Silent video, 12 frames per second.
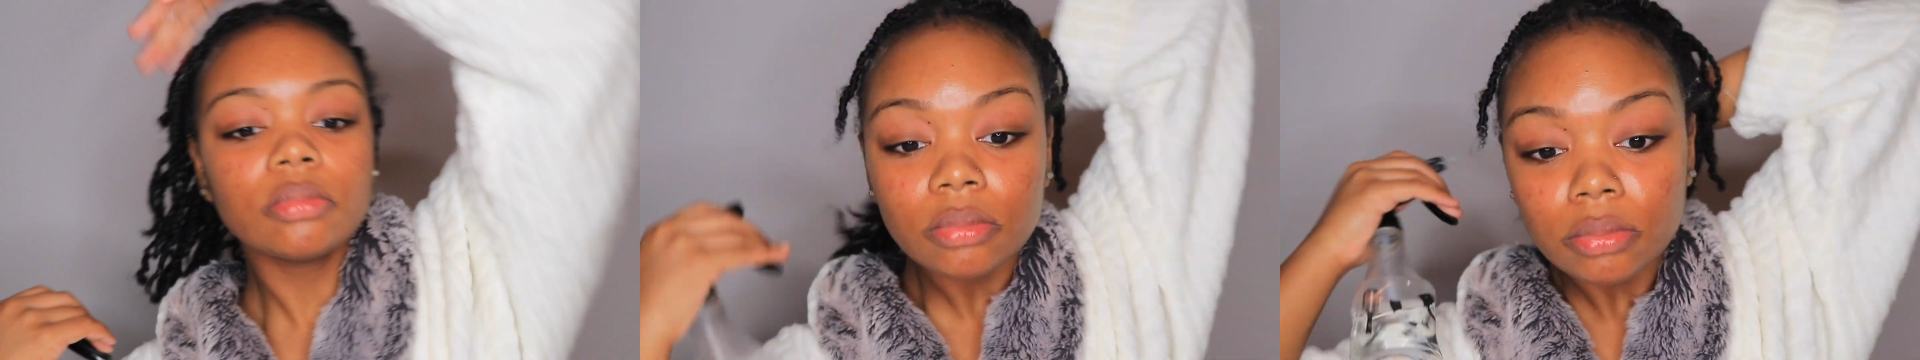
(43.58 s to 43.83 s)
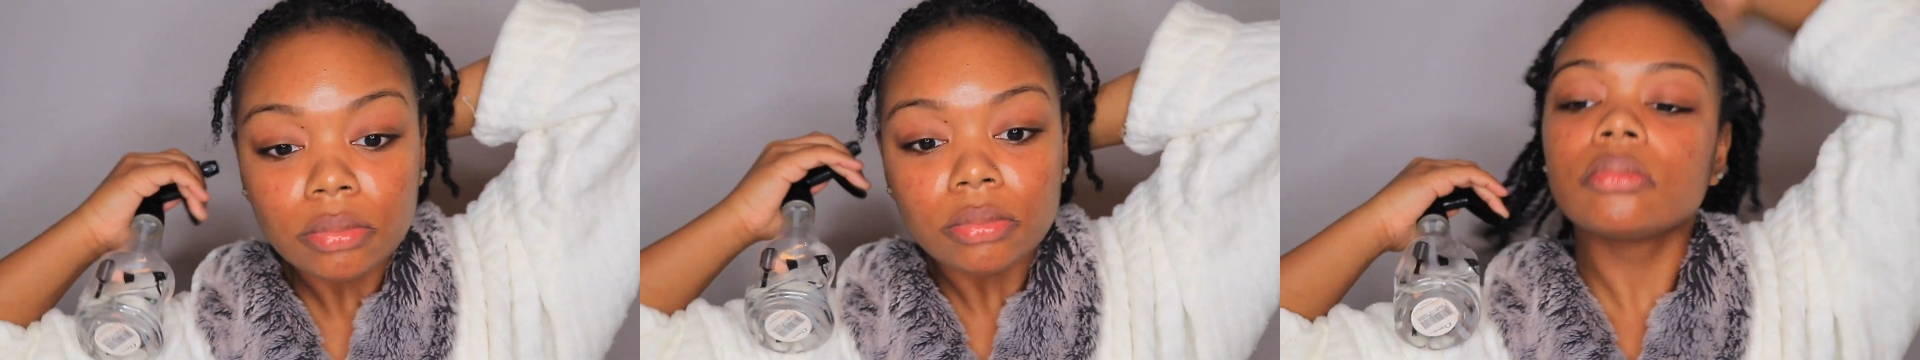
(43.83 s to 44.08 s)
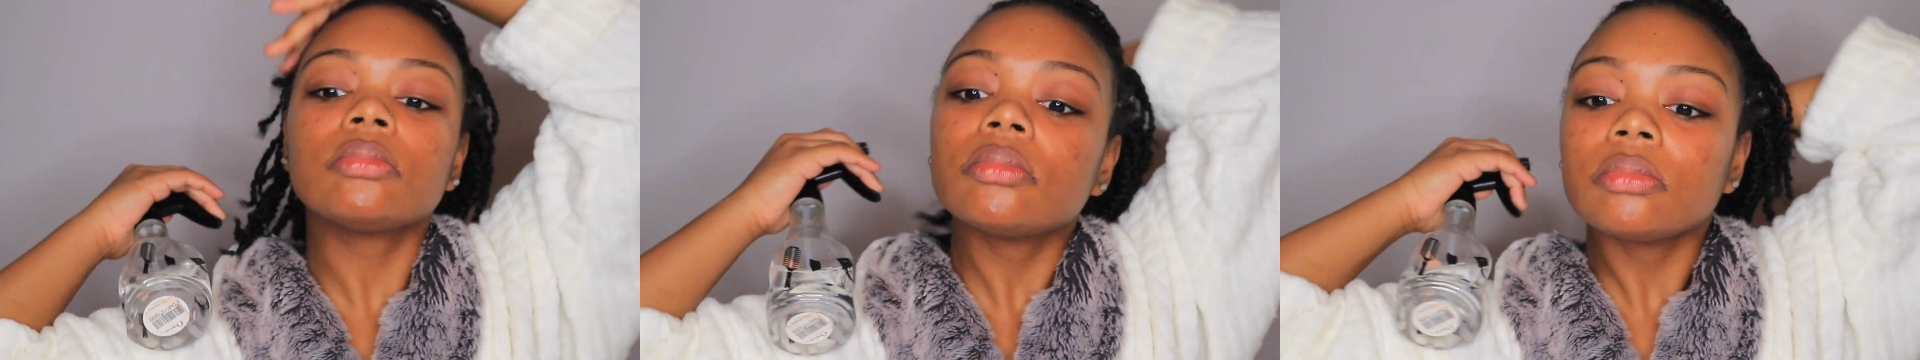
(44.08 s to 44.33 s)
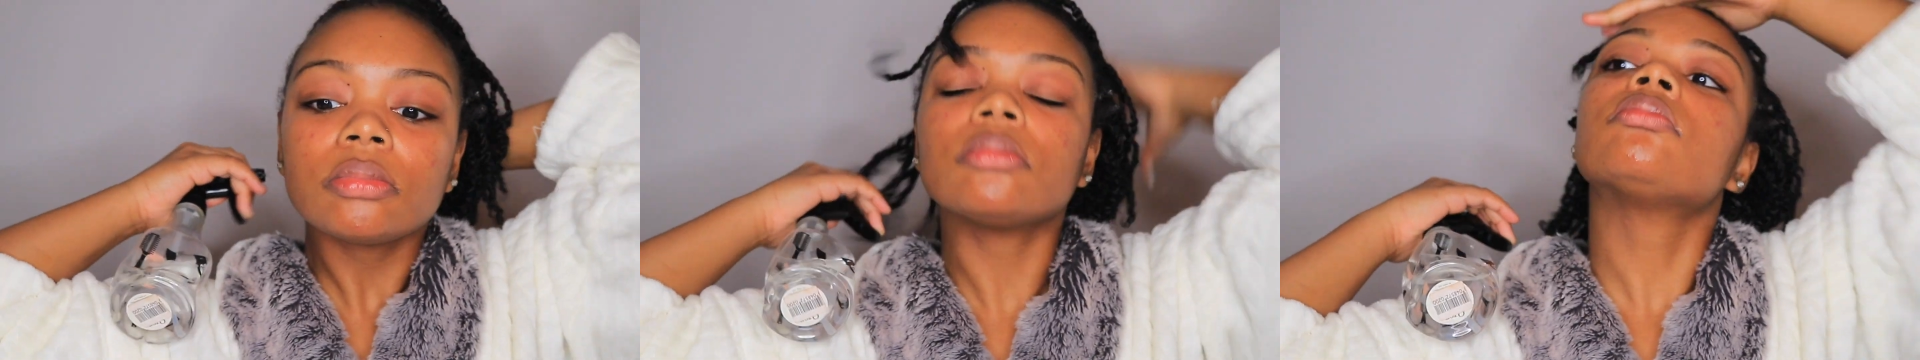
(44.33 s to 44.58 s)
this water
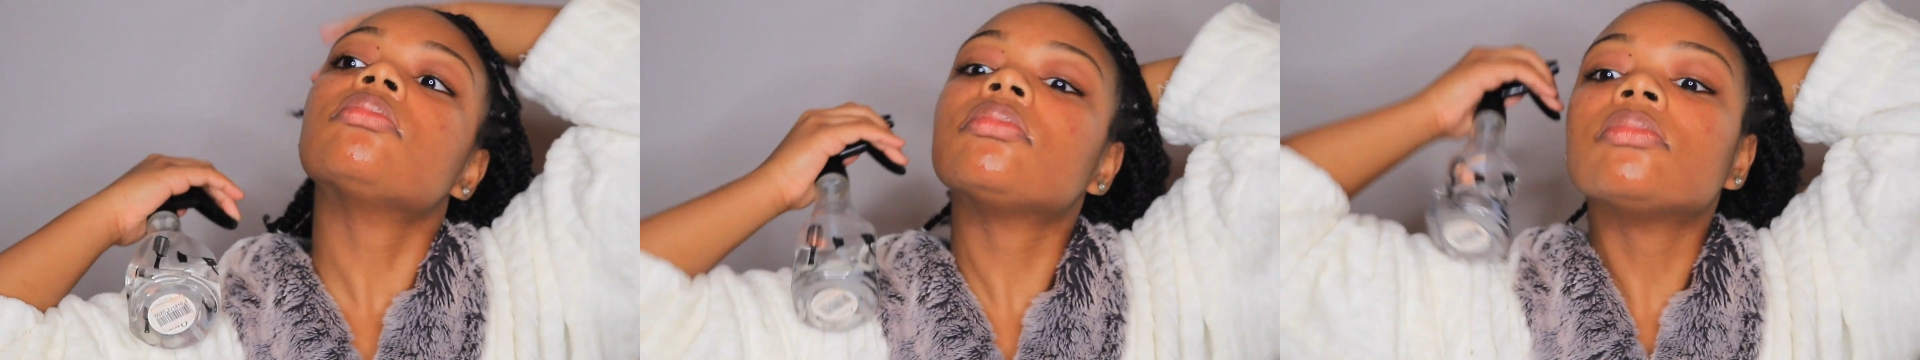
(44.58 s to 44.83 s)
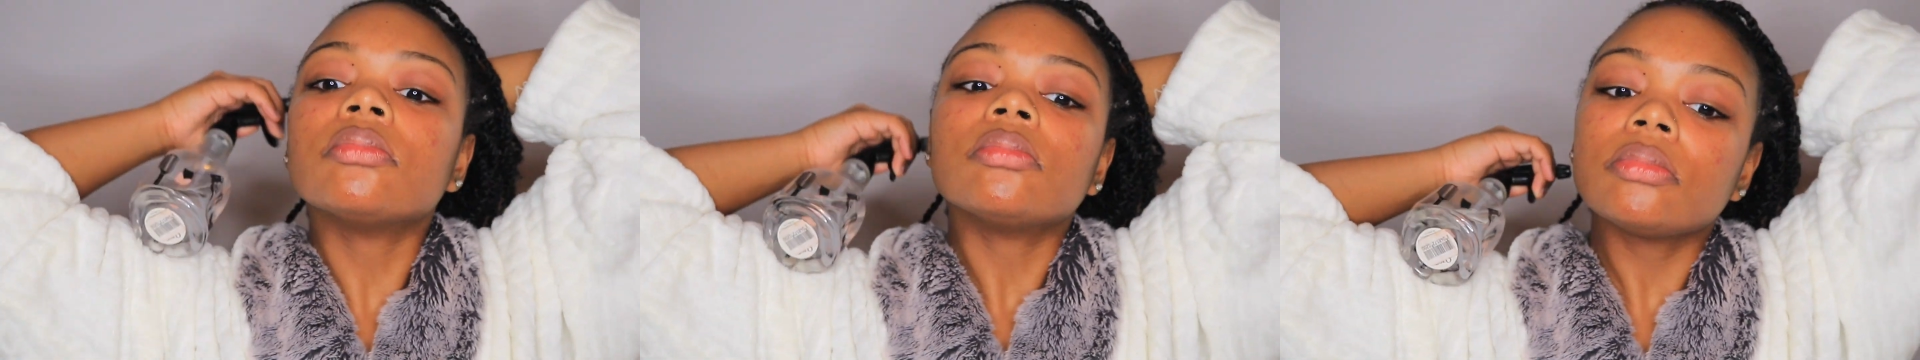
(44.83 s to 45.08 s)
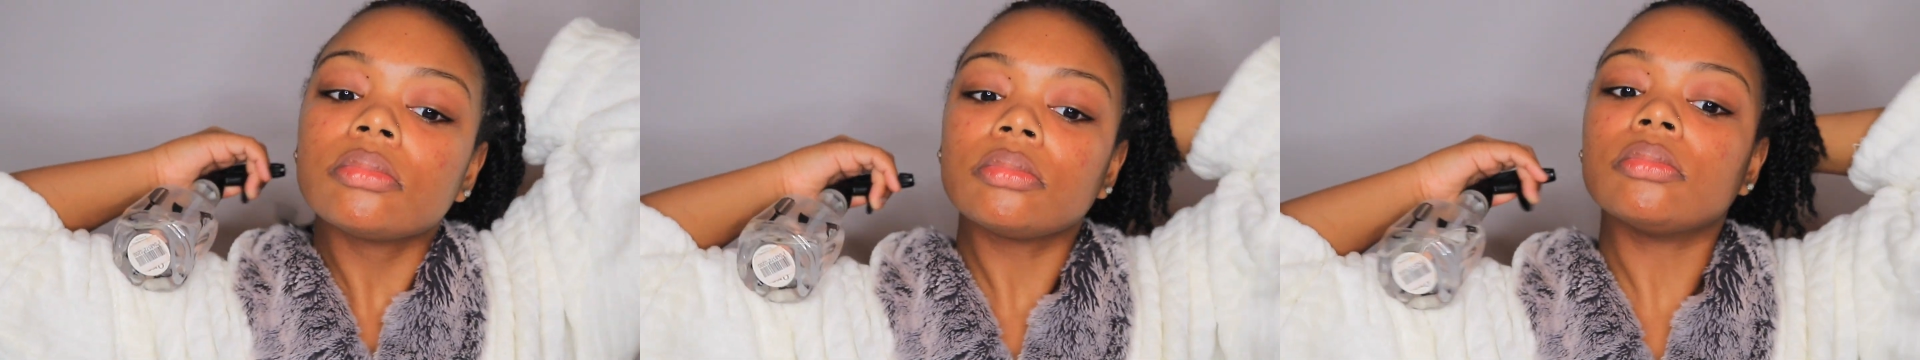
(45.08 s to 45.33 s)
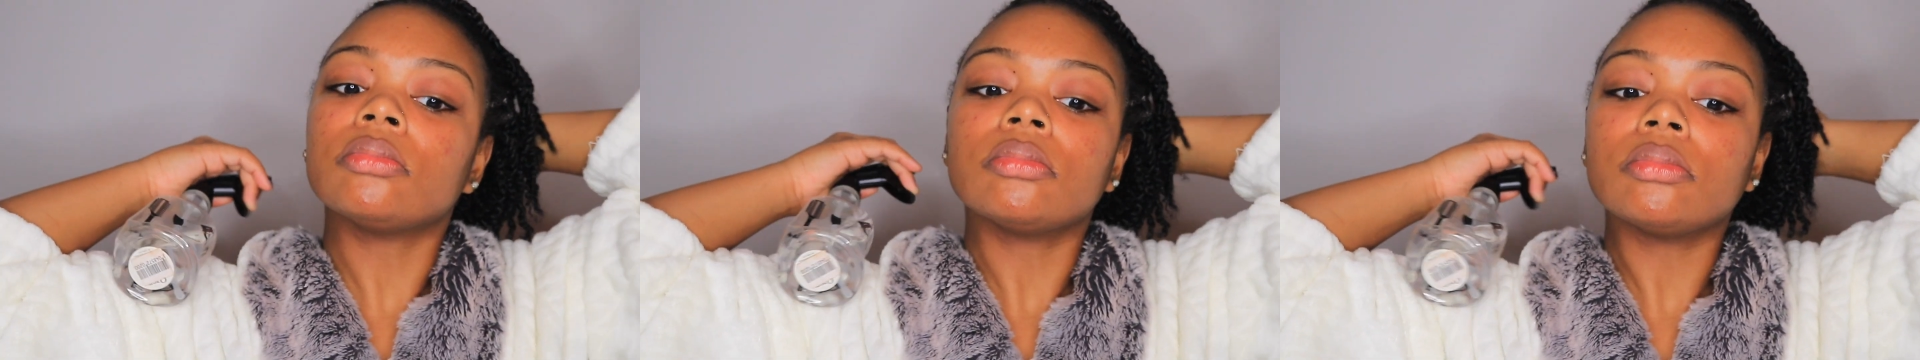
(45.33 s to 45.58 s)
bottle. I'm
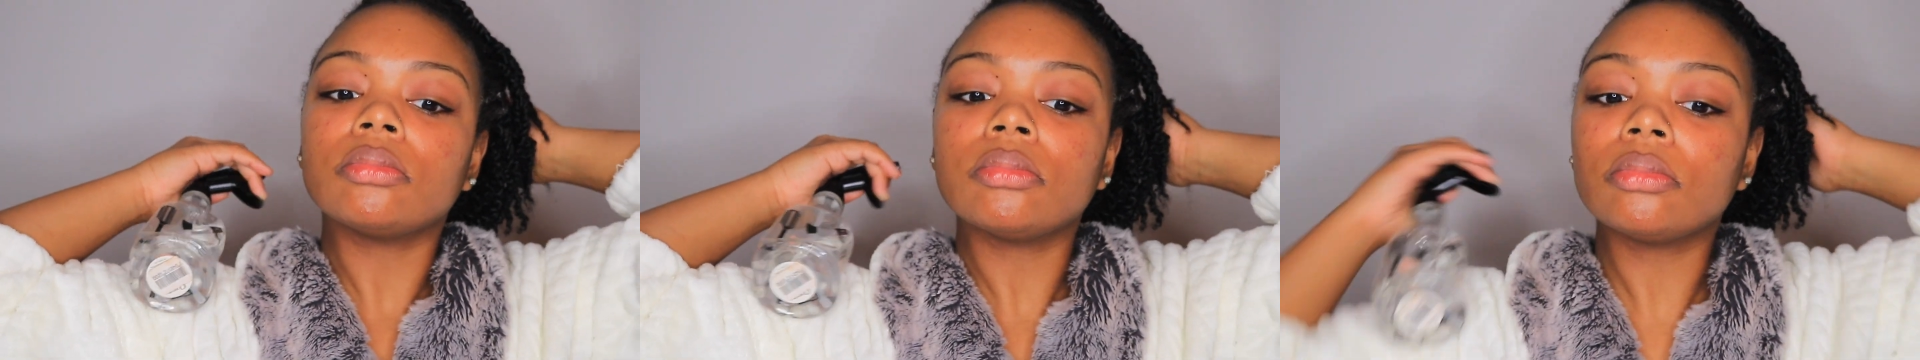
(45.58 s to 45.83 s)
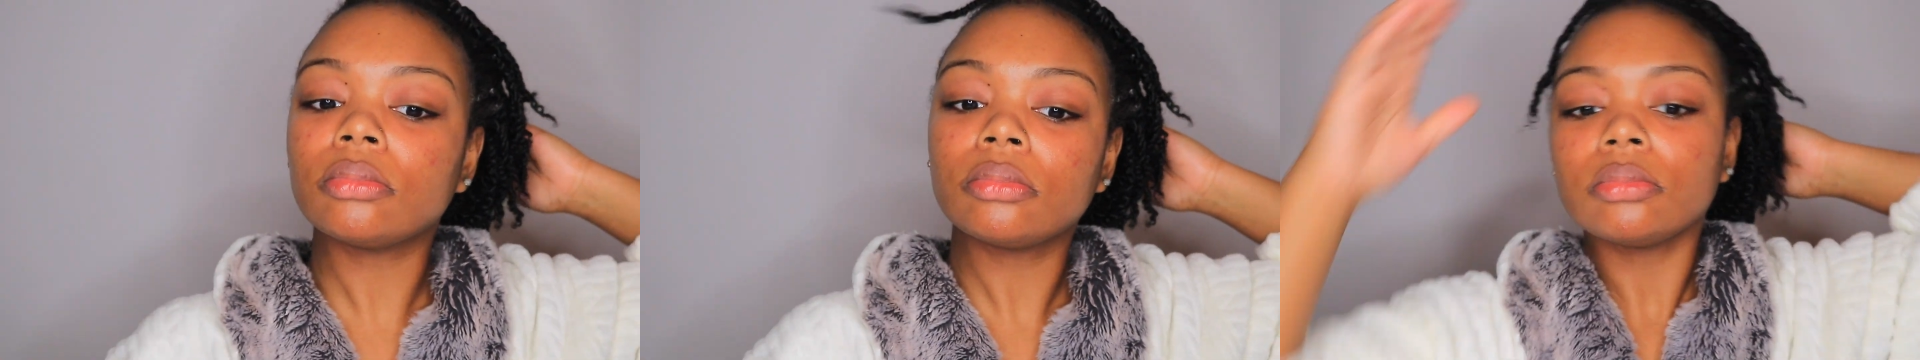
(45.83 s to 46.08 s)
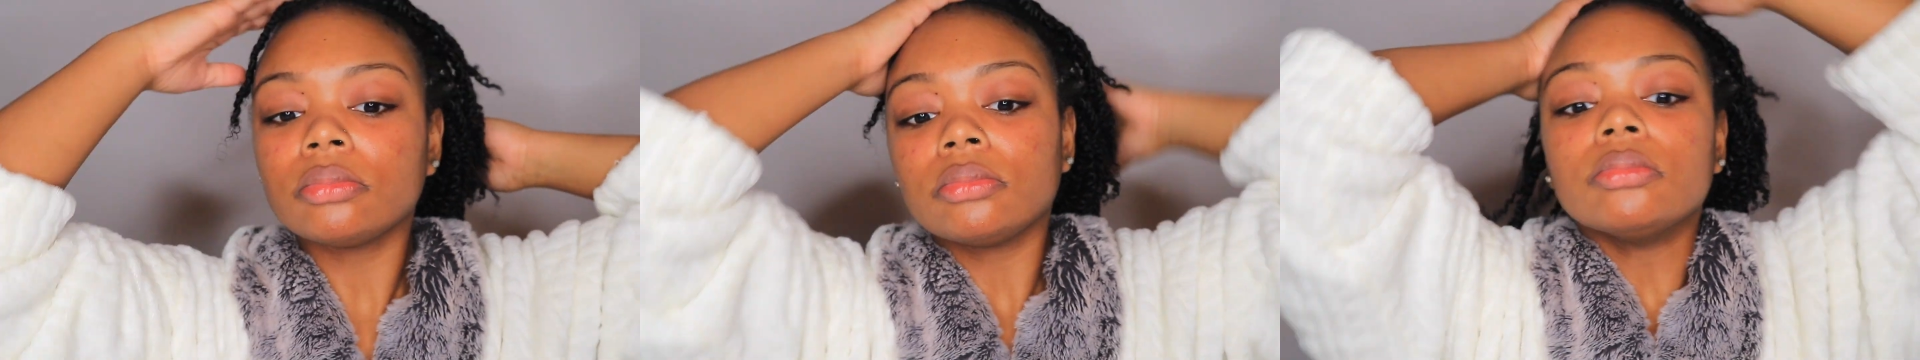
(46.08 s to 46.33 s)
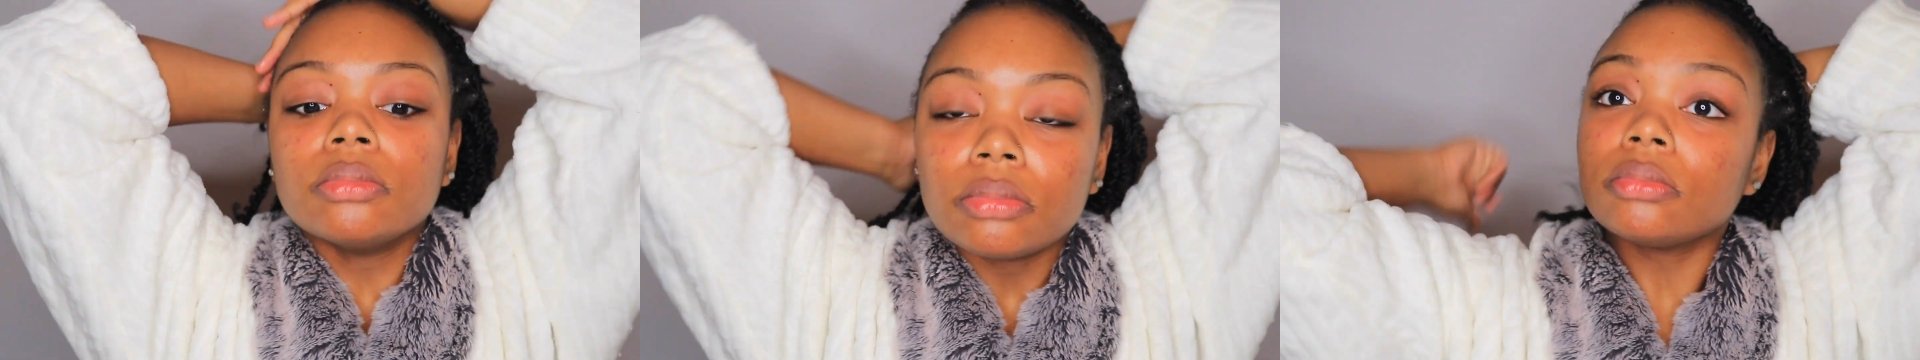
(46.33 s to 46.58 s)
not getting it soaking wet,